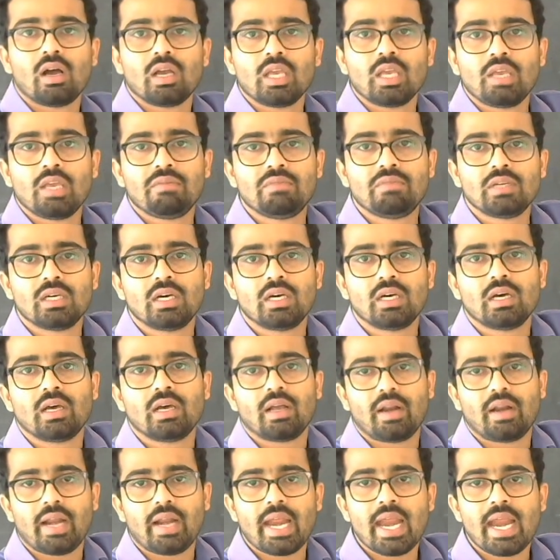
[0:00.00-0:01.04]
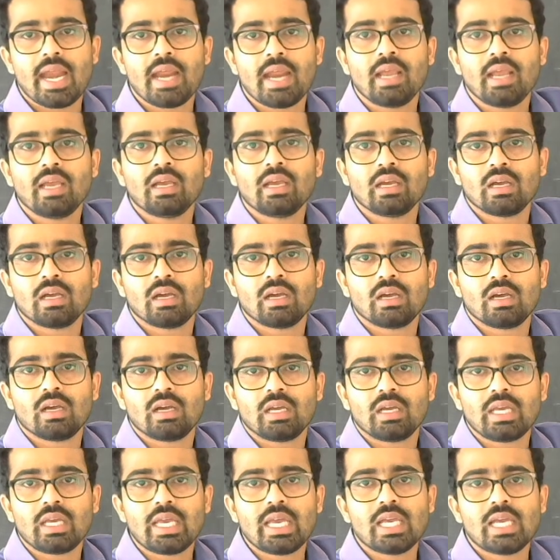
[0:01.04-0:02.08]
if the ray
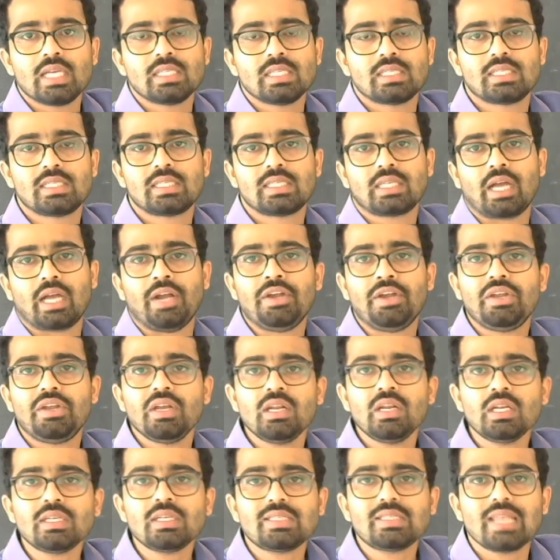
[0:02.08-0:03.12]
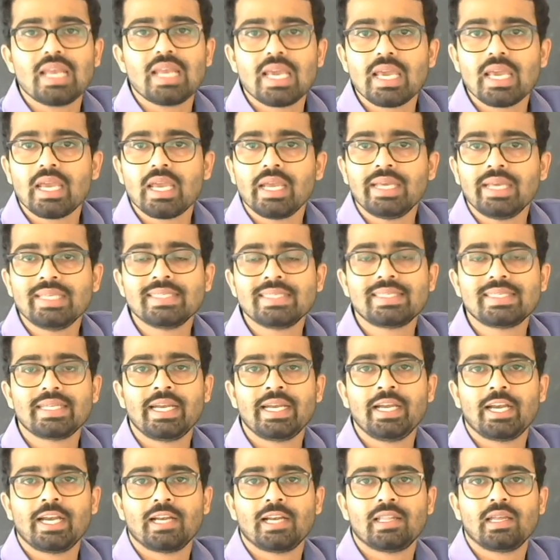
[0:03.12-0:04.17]
is continuously
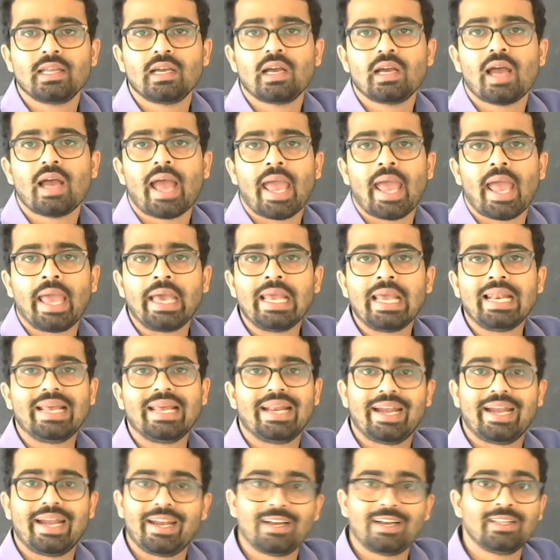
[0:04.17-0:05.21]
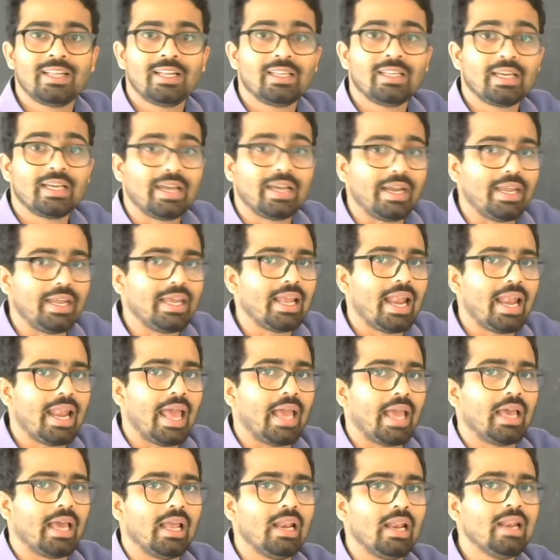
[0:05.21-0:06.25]
incident at the angle greater than the critical
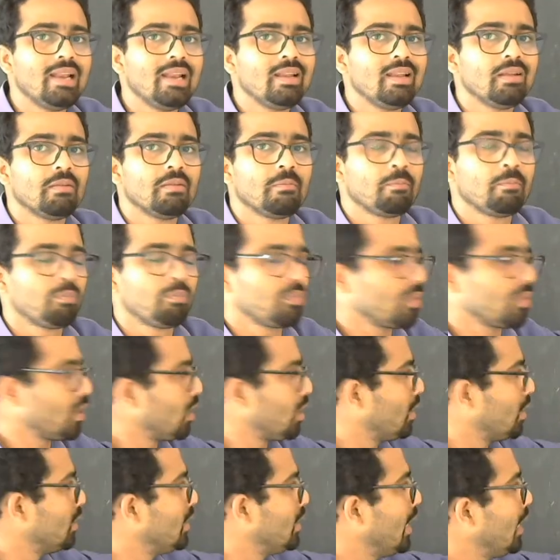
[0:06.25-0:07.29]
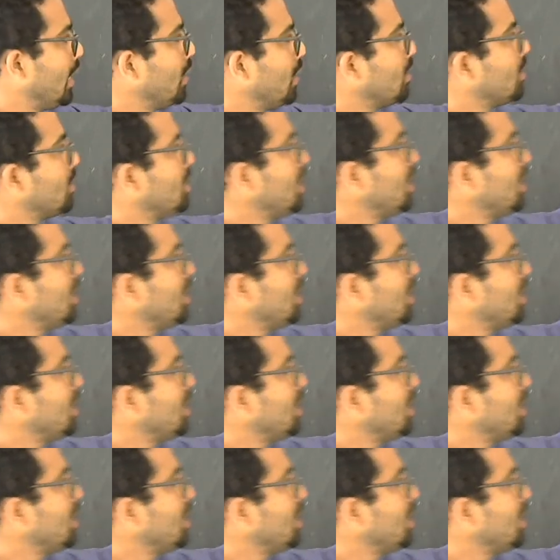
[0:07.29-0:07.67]
angle, then